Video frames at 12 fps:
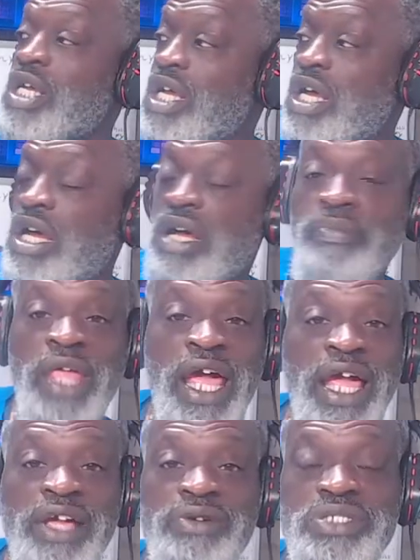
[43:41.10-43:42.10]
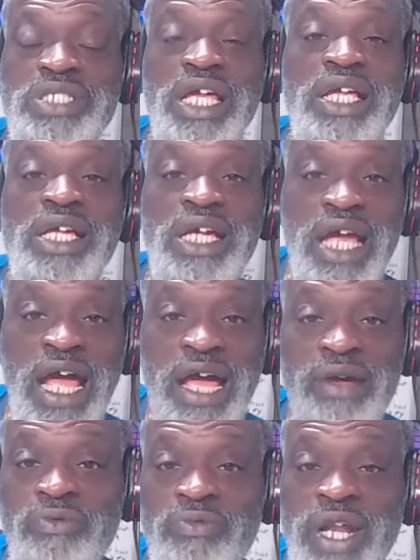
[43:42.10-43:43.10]
Um, I ain't gonna say I
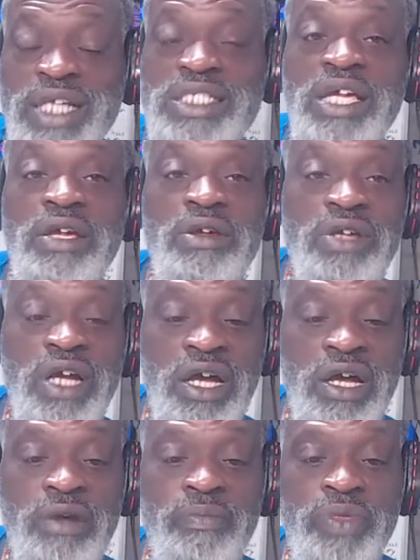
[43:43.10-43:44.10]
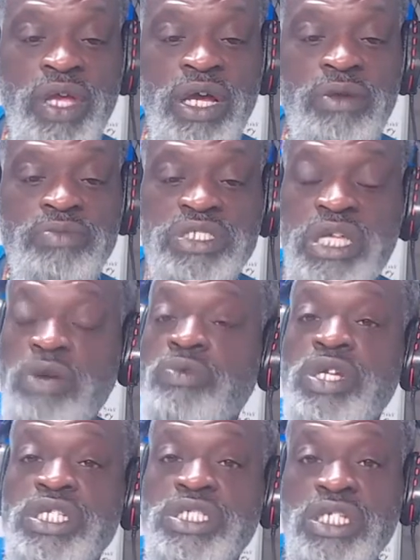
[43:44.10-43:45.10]
when I say um, um, set
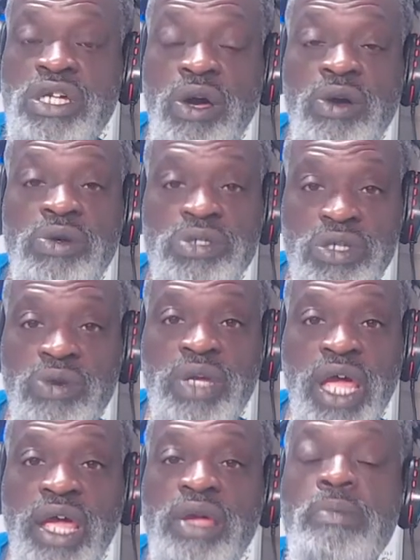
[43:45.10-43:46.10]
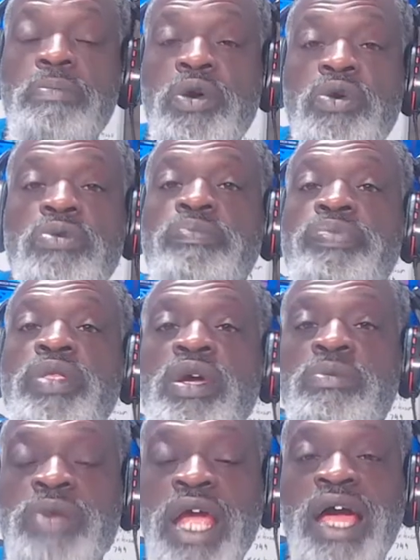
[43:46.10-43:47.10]
realistic goals. Okay, boom.
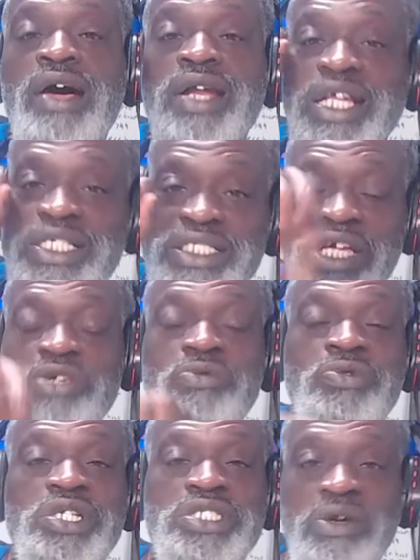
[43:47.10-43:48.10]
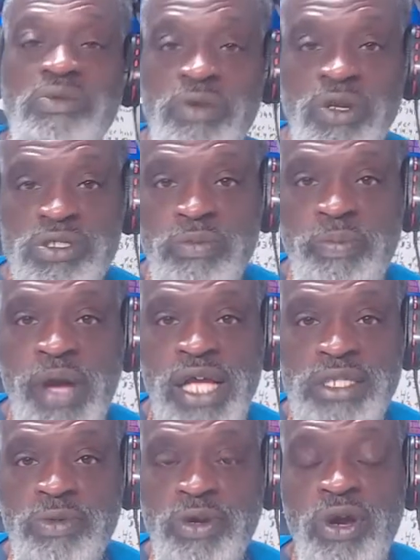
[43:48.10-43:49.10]
Now, let's say you want to set one of those
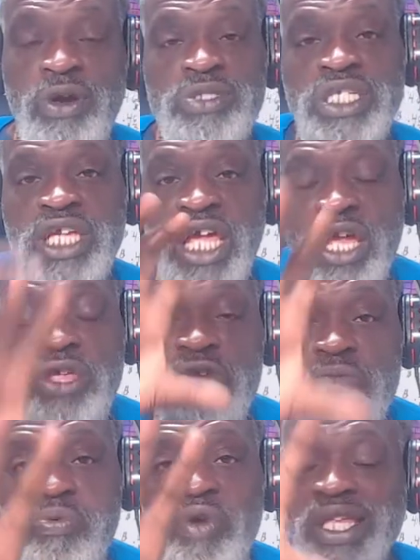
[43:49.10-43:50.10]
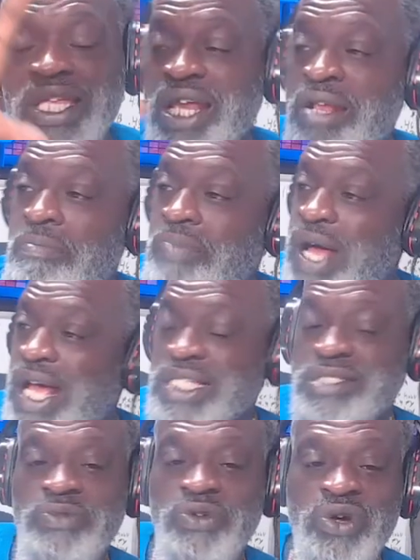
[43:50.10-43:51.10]
impossible goals. Can you break that
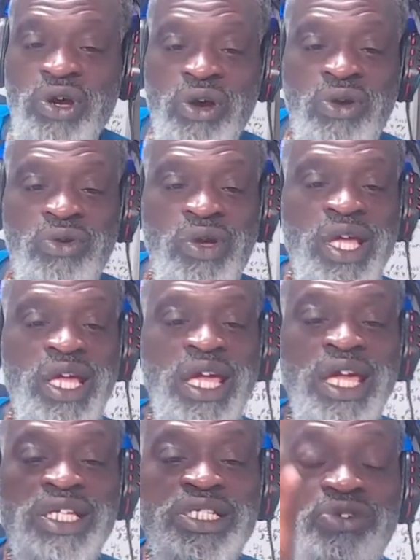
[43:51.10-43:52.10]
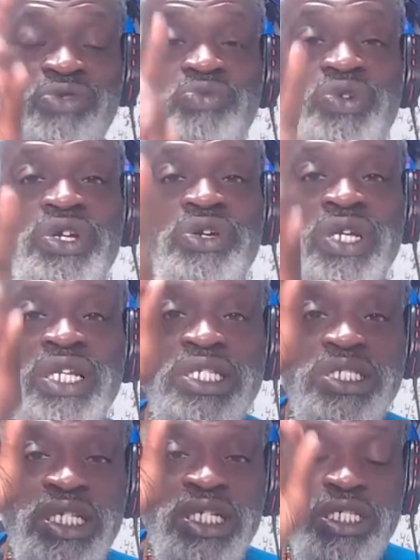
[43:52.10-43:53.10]
impossible goal into
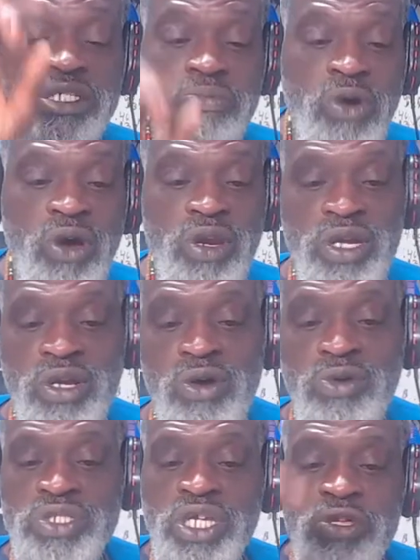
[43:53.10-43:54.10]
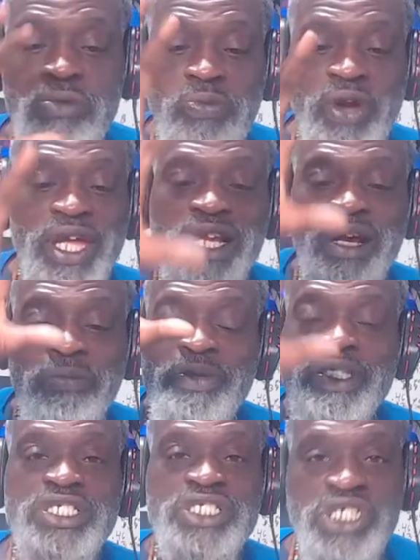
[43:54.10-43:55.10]
realistic, smaller goals? Can you break it up
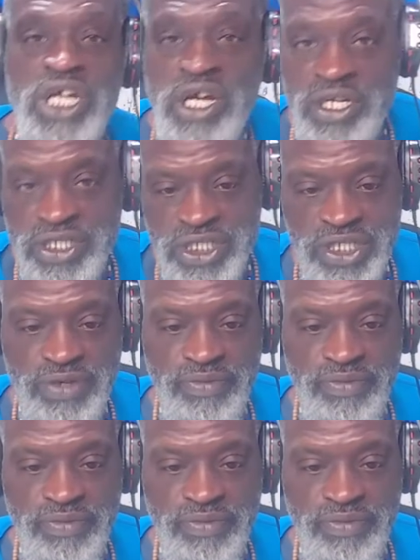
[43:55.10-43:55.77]
into chunks?